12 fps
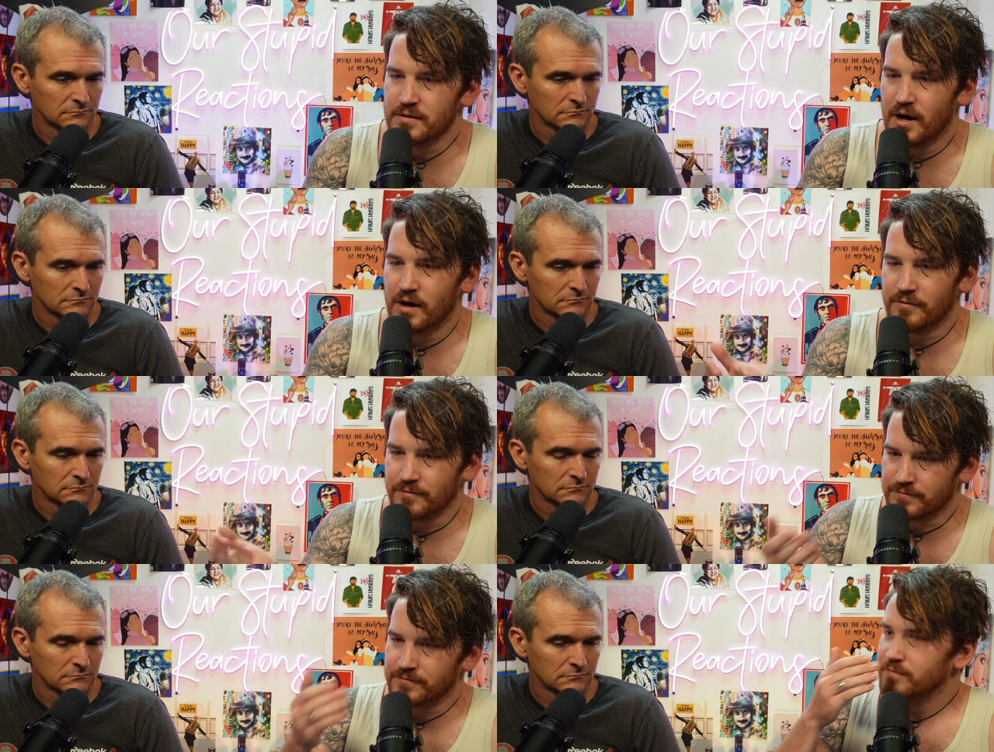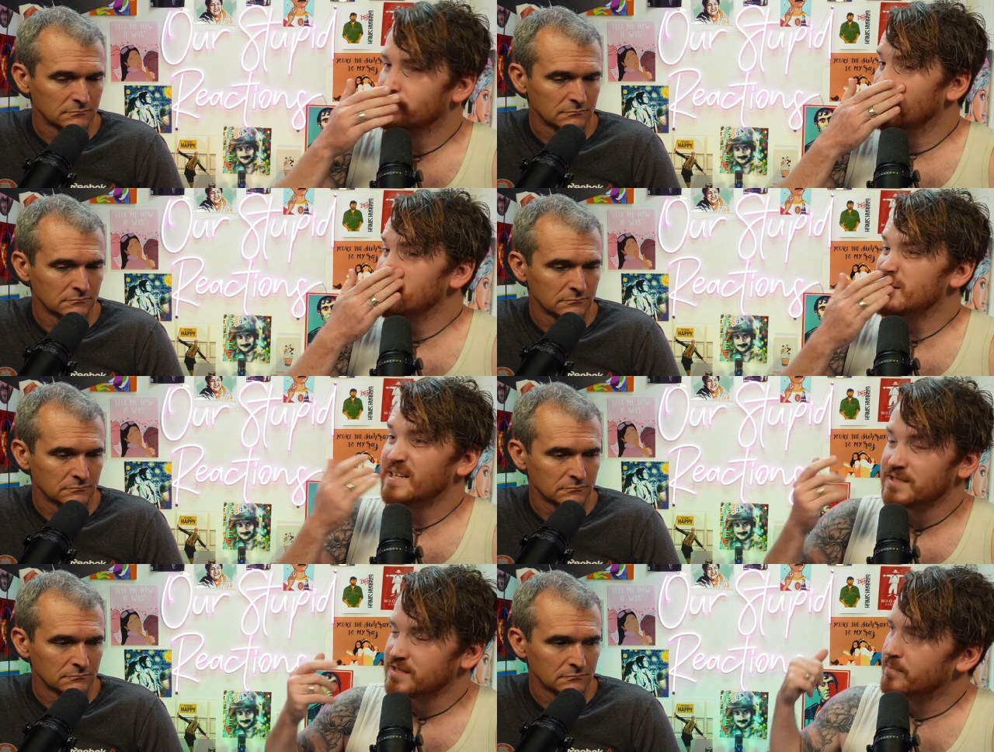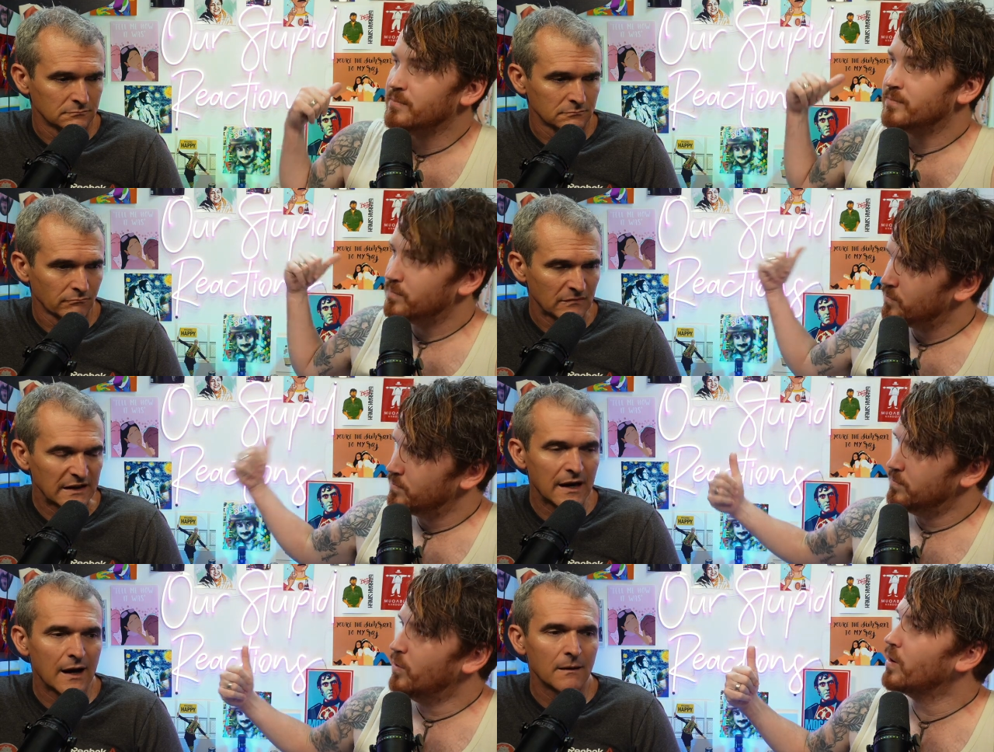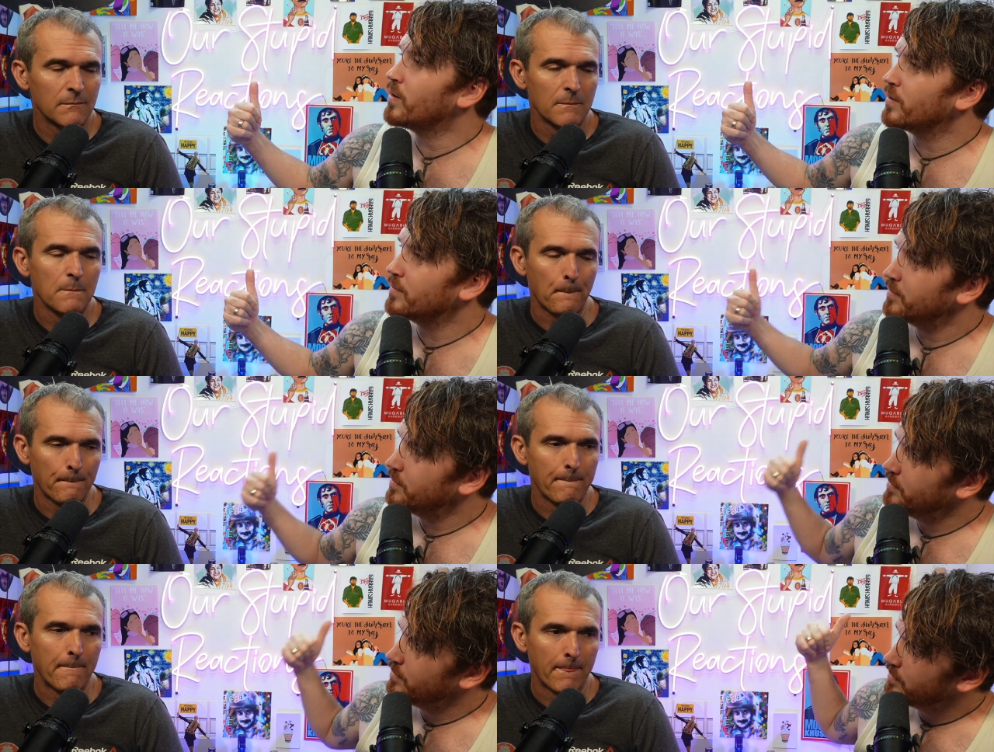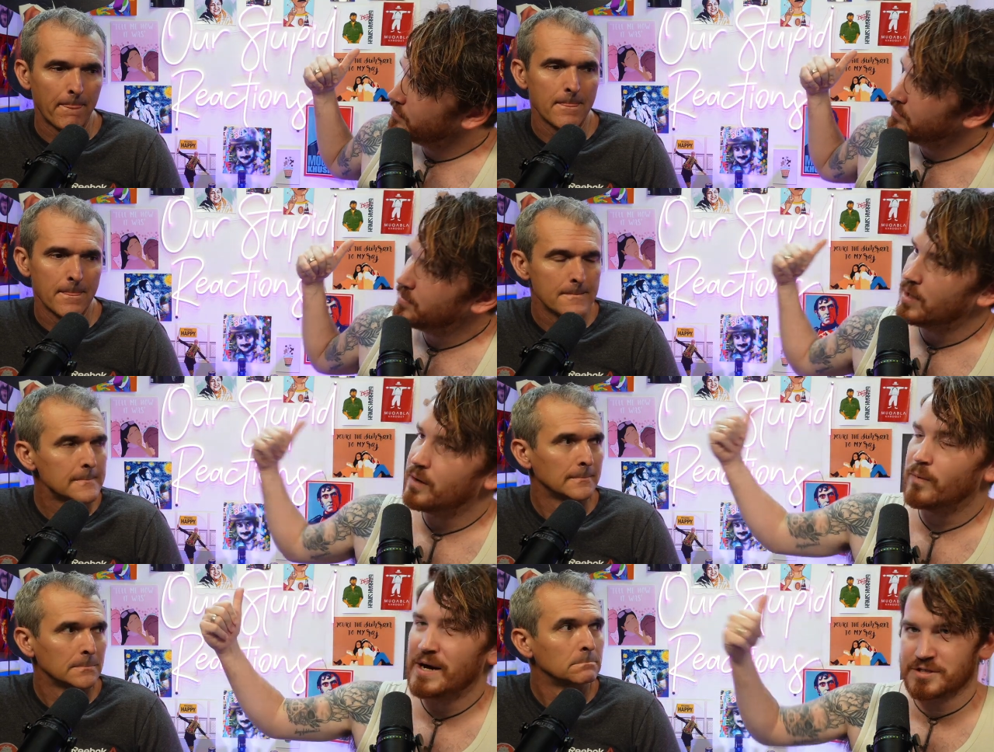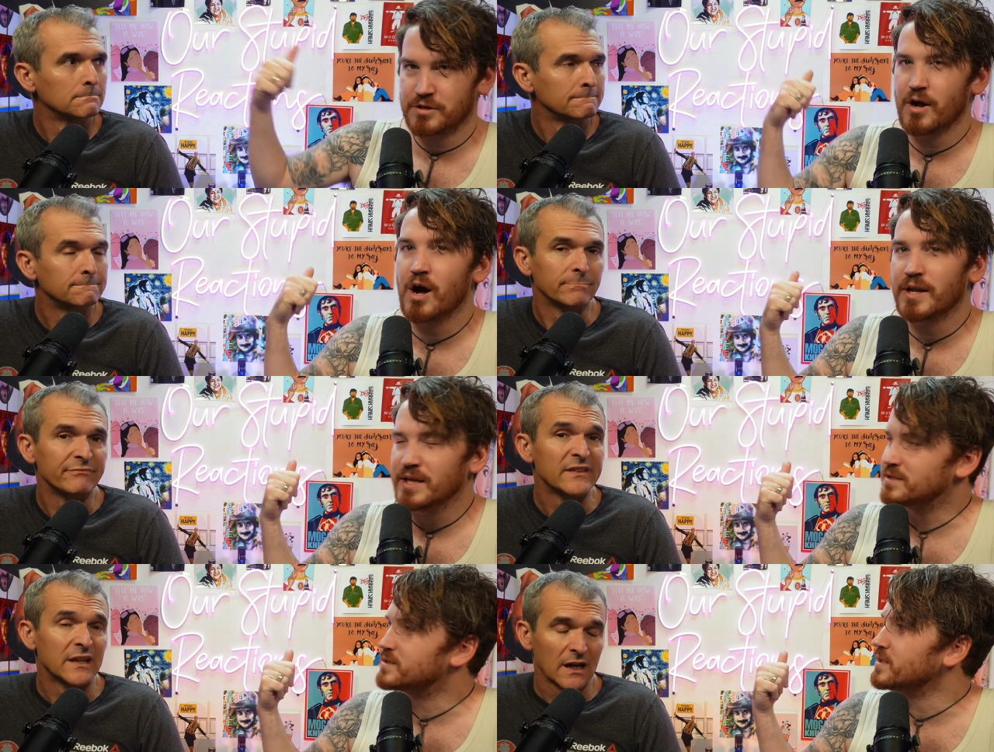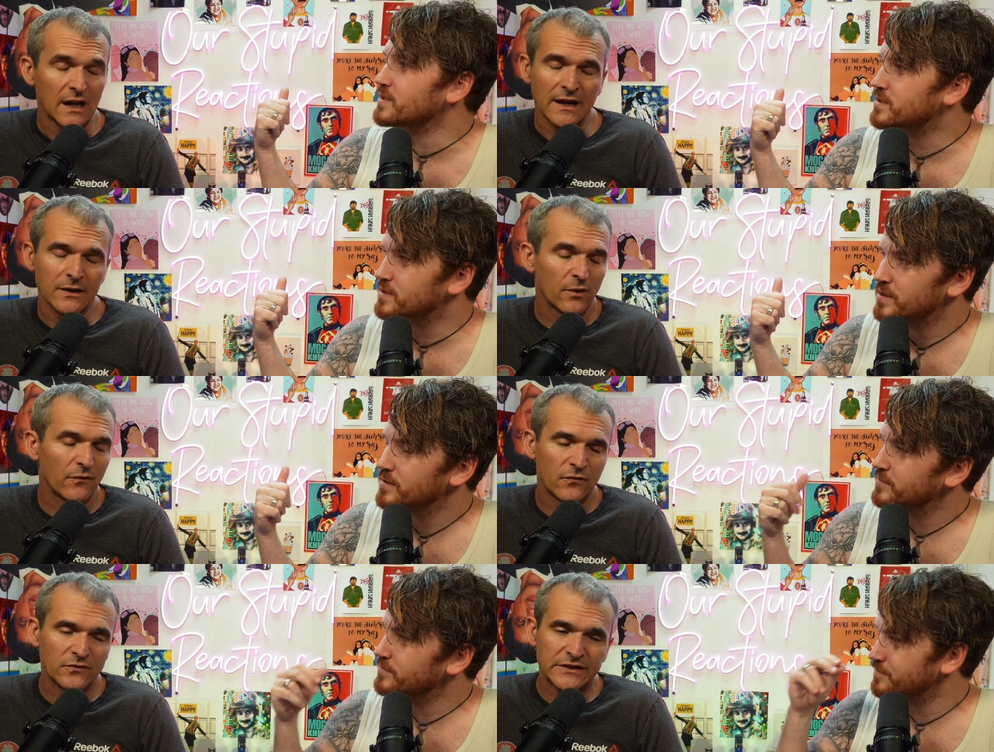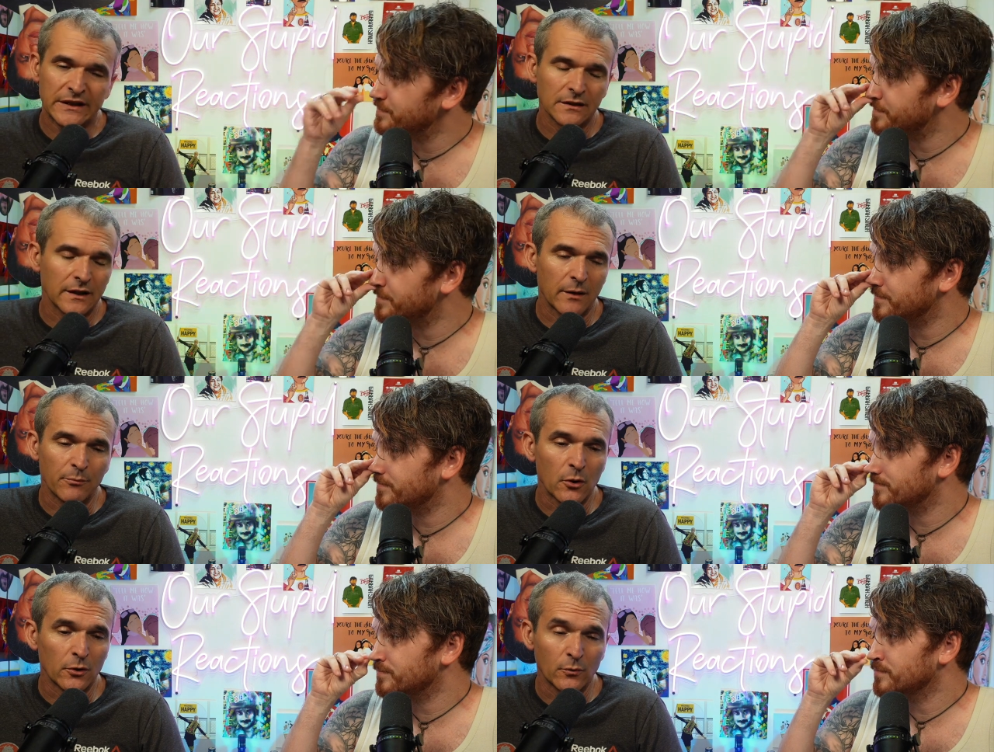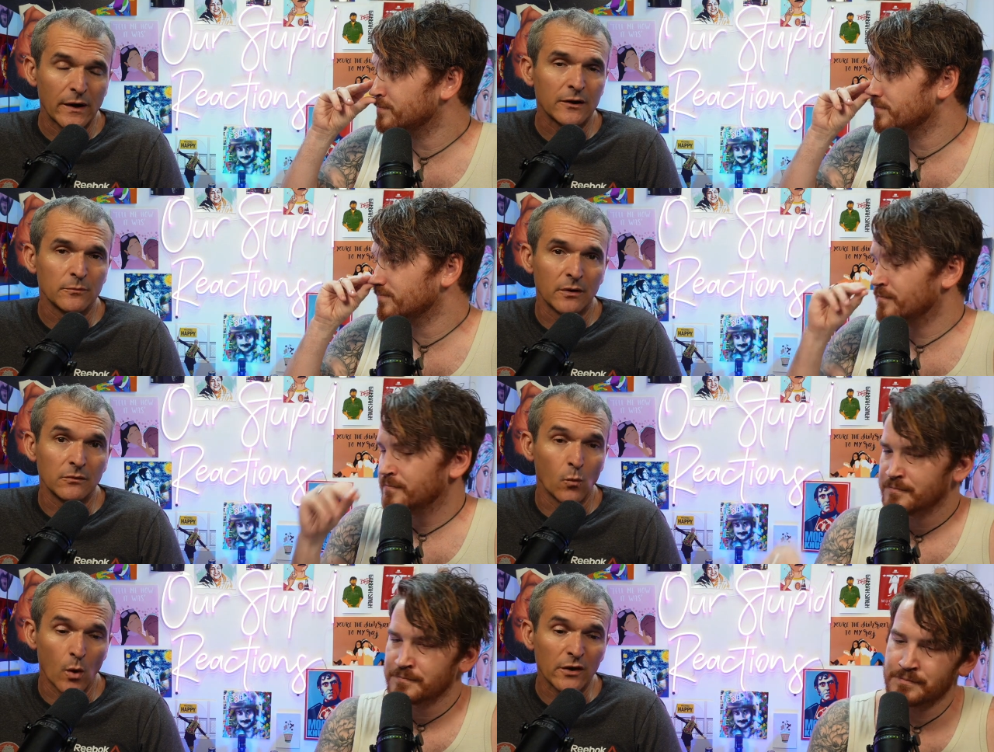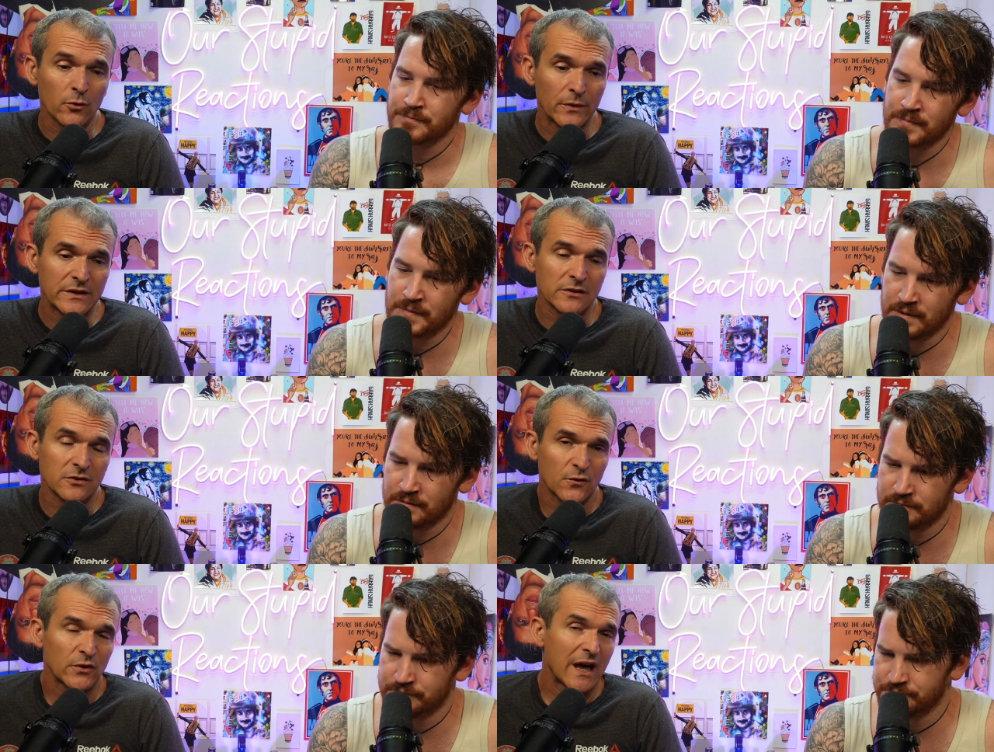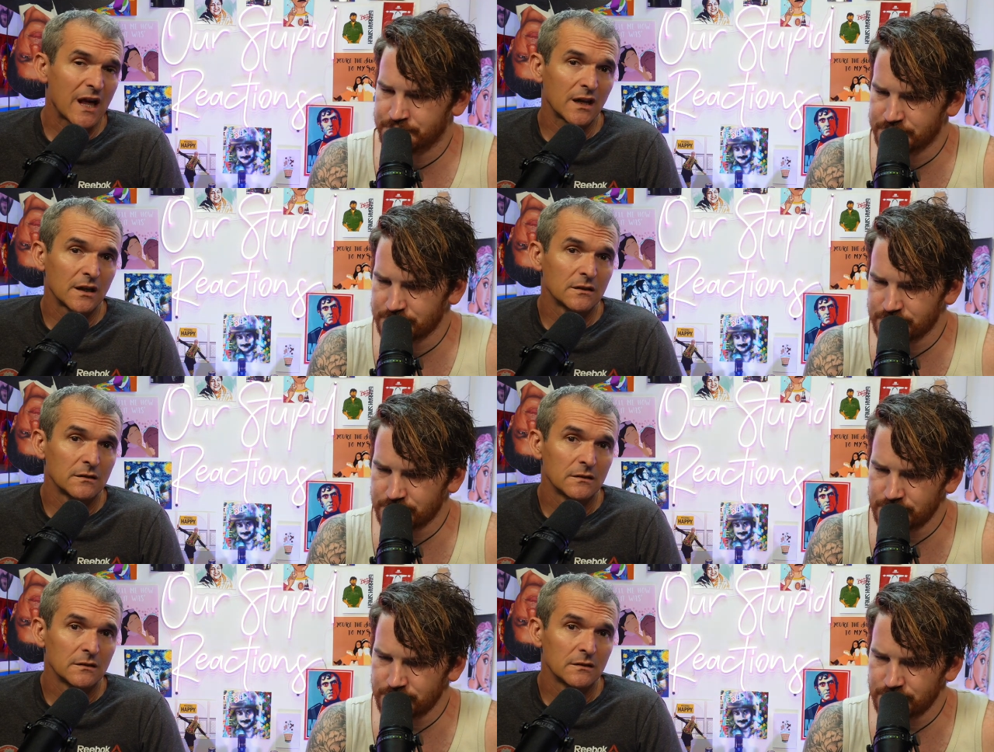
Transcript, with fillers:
Speaker 1: of reaching some
Speaker 2: yeah. more
Speaker 1: uh, Western audiences.
Speaker 2: And we've said it like a broken record, but one of the reasons for that